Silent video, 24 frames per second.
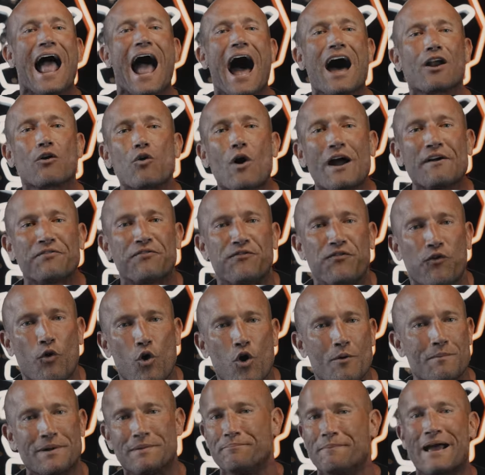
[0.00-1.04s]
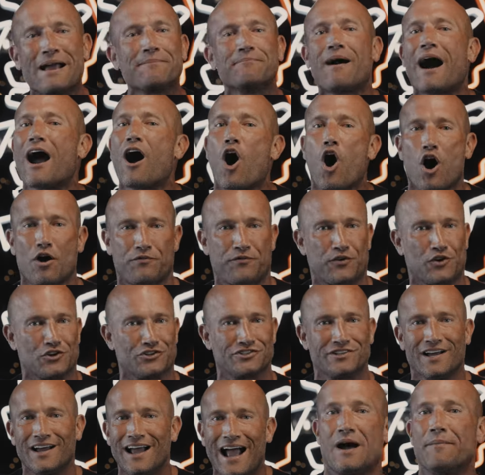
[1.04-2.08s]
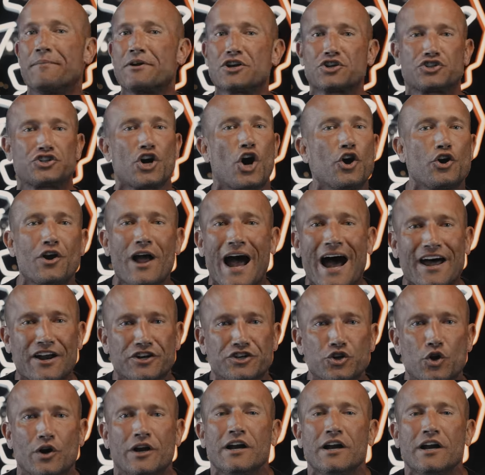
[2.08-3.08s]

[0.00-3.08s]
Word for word: how do I form and make my offers. I'm going to show you how to do